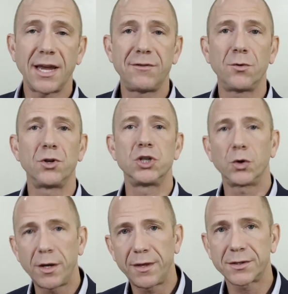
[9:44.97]
If you
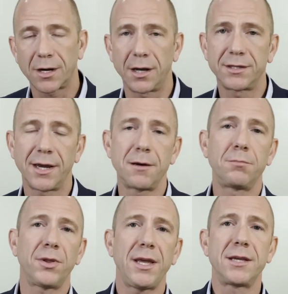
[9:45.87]
enjoyed this content,
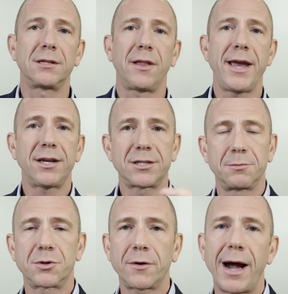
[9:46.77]
please like,
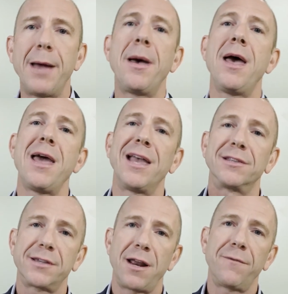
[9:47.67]
subscribe, and
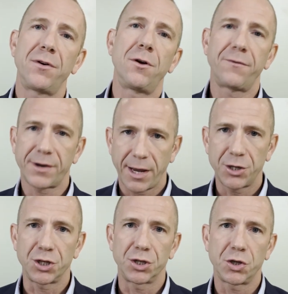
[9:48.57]
sign up for
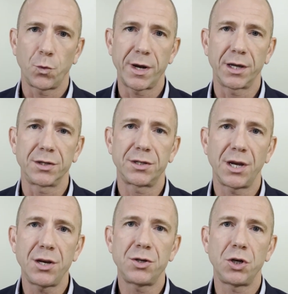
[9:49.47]
notifications so we can
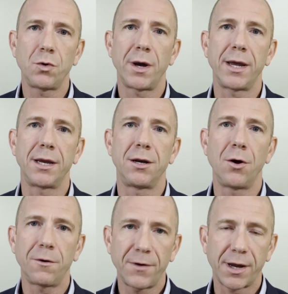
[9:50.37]
send you a
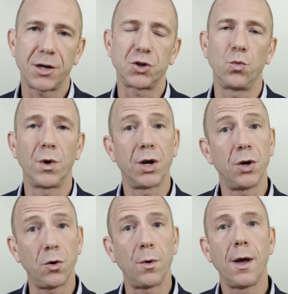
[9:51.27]
notification when
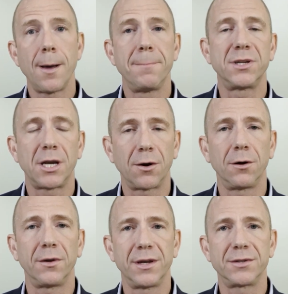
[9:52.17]
new
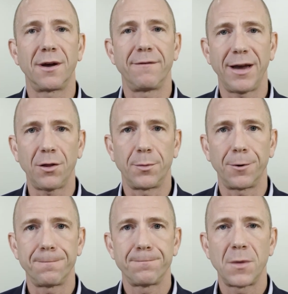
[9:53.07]
material is available.